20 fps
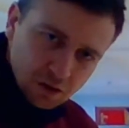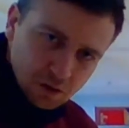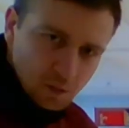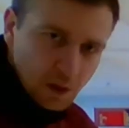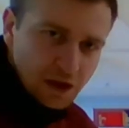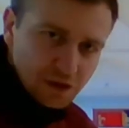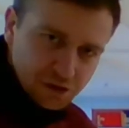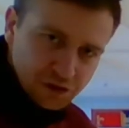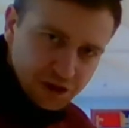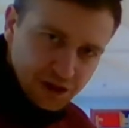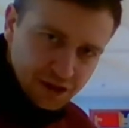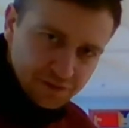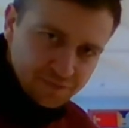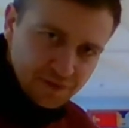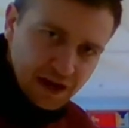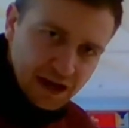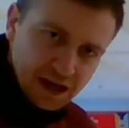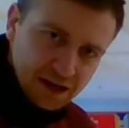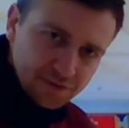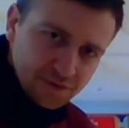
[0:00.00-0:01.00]
Well done, Year
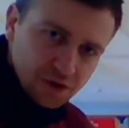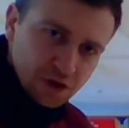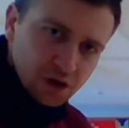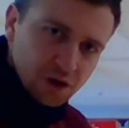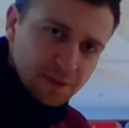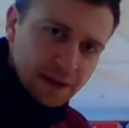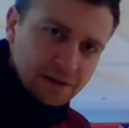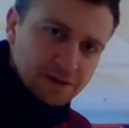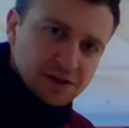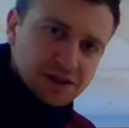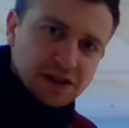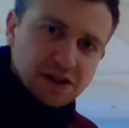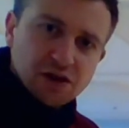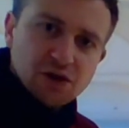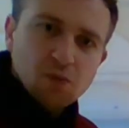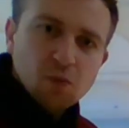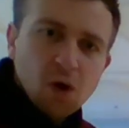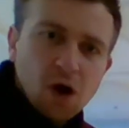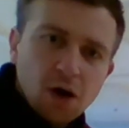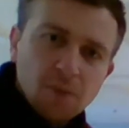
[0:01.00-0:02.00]
5. Hope that was a
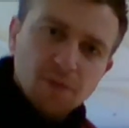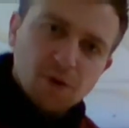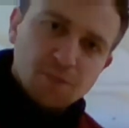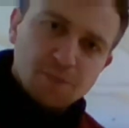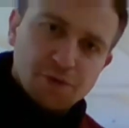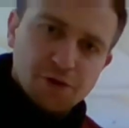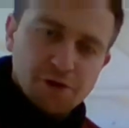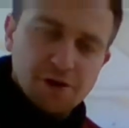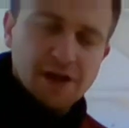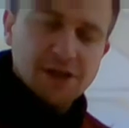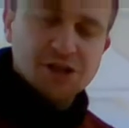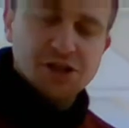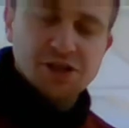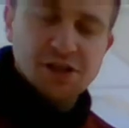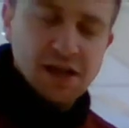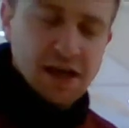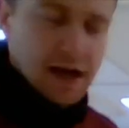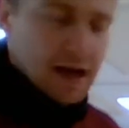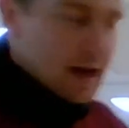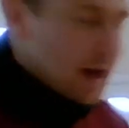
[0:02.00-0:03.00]
little warm-up
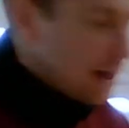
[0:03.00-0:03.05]
progression